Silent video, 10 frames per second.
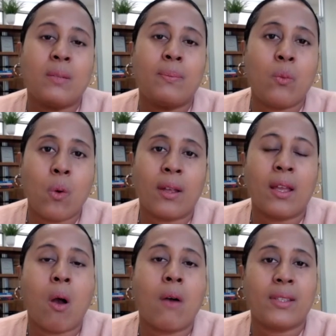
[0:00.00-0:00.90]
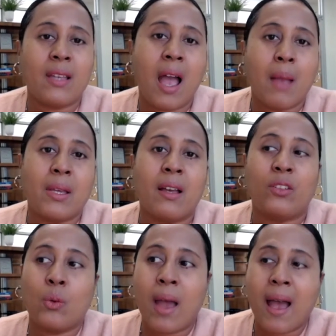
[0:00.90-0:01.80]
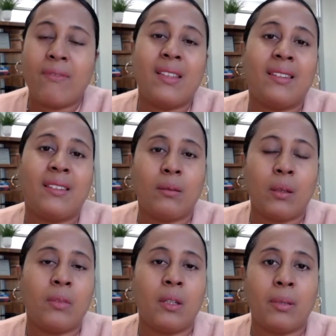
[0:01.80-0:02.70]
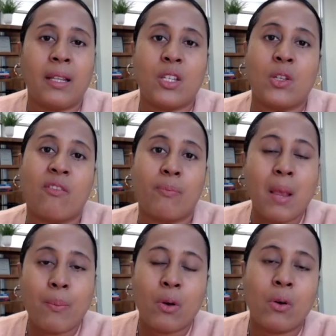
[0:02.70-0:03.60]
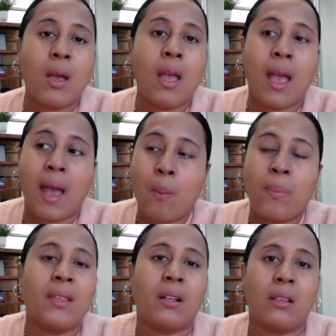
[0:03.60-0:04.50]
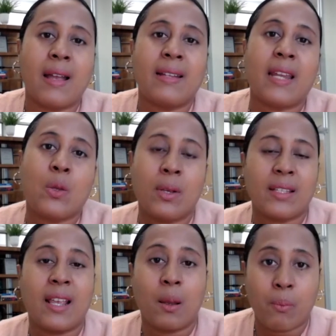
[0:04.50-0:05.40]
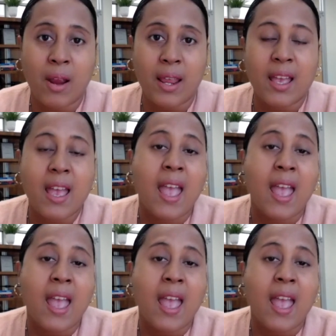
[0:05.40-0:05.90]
be working all the time because you have these systems in place. You have people helping the clients and you can take a break.